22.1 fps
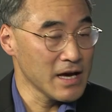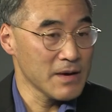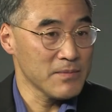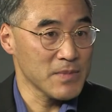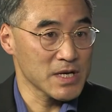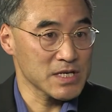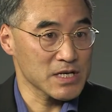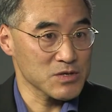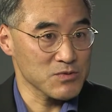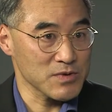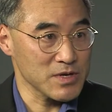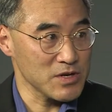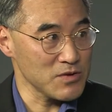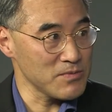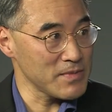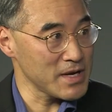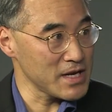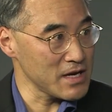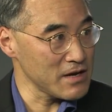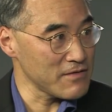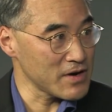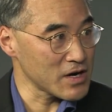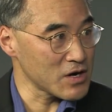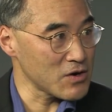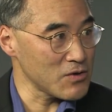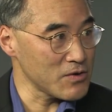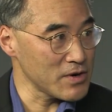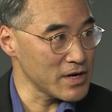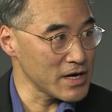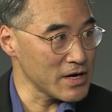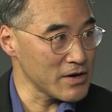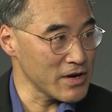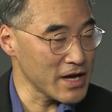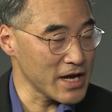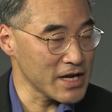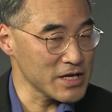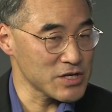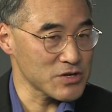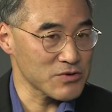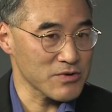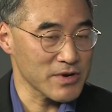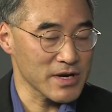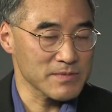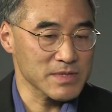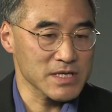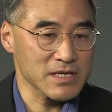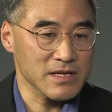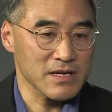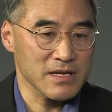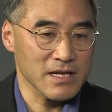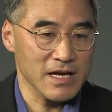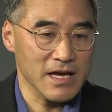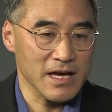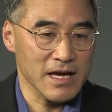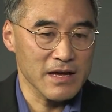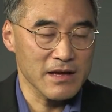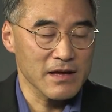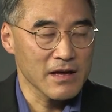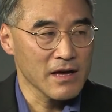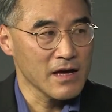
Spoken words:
much as we do many of our coronary angiograms today.